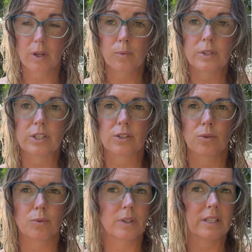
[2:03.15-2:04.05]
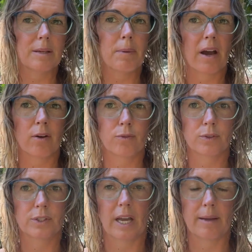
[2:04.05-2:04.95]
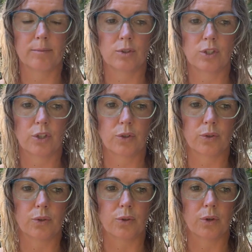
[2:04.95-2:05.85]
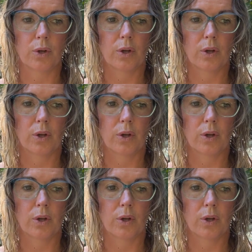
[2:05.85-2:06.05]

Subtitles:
which is a really powerful time to